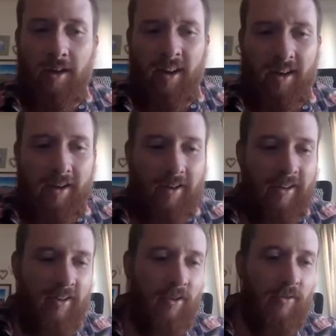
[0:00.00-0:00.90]

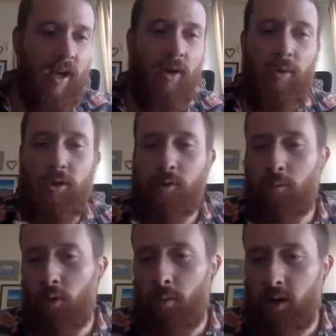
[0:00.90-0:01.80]
how do we use
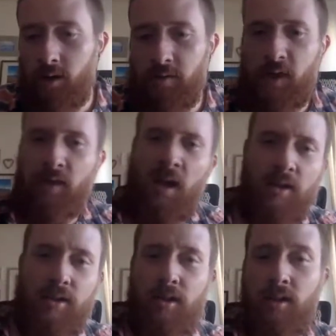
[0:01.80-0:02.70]
more Microsoft
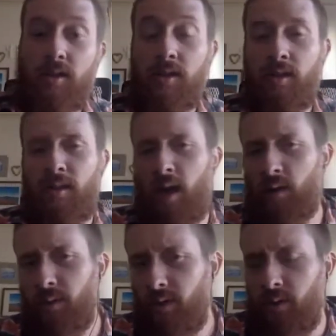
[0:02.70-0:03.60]
technologies and how
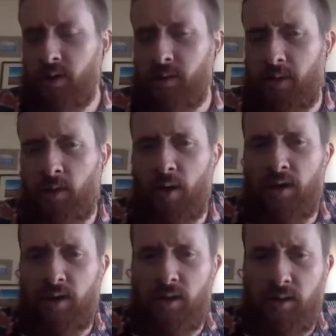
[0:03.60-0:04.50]
do we create some
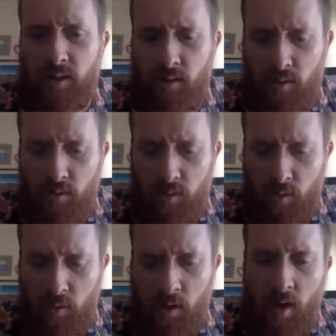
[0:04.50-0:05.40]
integrations and so on and
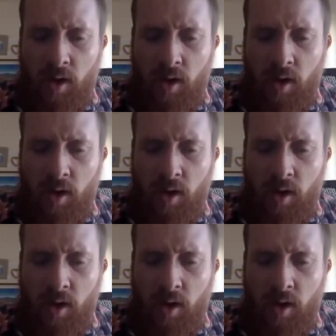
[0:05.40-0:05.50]
so on.